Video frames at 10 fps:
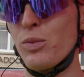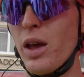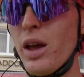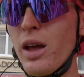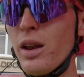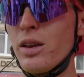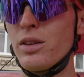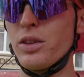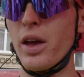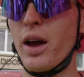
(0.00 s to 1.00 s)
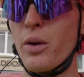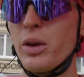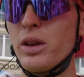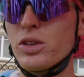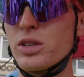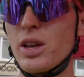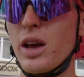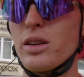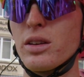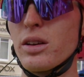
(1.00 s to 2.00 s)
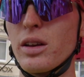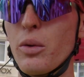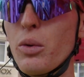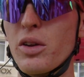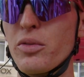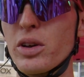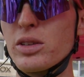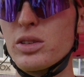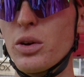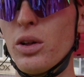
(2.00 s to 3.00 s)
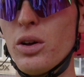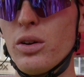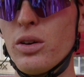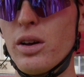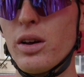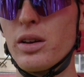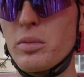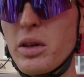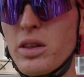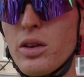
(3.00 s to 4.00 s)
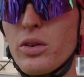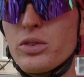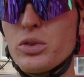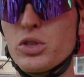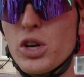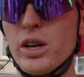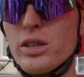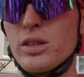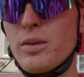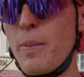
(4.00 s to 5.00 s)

And yeah, we just had to get one of us solo to make the other two chase.